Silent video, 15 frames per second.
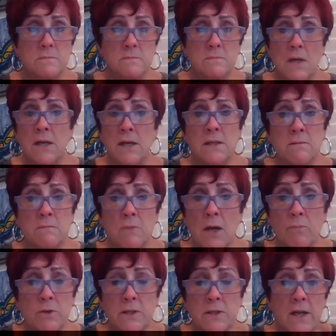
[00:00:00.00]
I
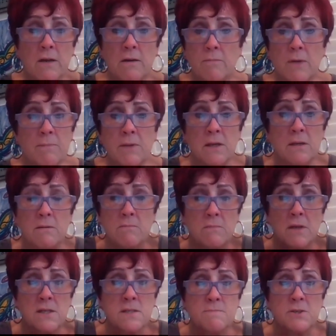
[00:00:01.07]
wouldn't care. I mean,
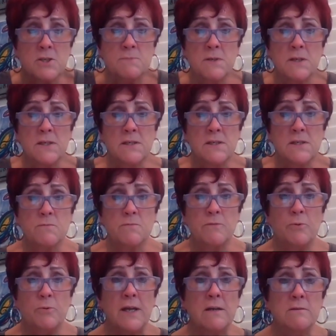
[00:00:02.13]
as much money as we
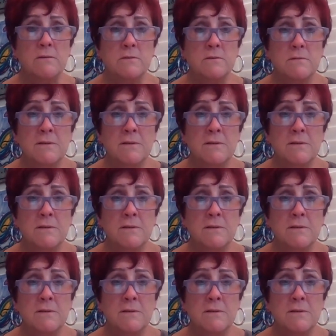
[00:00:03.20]
put out.